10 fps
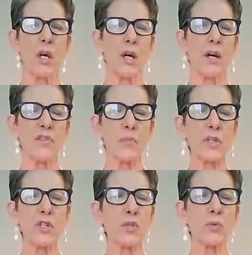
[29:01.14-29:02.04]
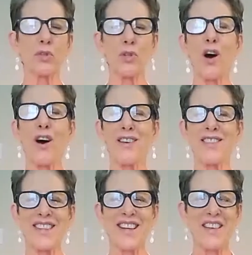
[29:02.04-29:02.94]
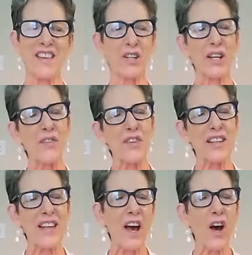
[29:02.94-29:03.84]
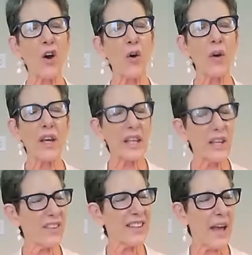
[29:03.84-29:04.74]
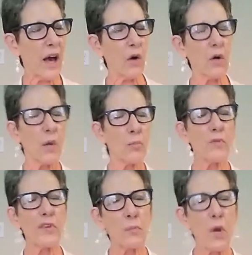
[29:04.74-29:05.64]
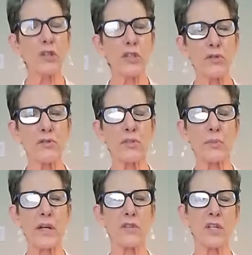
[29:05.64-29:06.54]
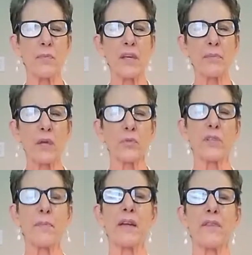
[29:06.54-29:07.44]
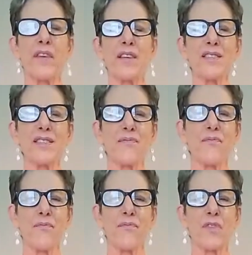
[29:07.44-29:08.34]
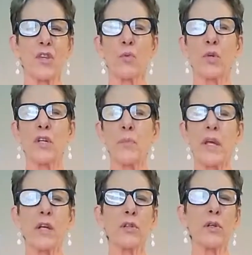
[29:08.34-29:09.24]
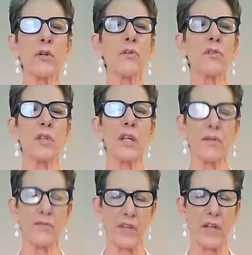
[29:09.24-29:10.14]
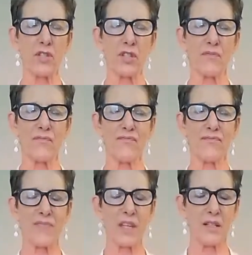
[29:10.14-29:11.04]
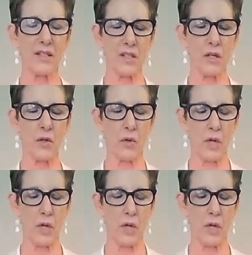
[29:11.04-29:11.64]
of spiritual laws that are even now moving molecules around to make my word manifest. The word being clothed in flesh. And so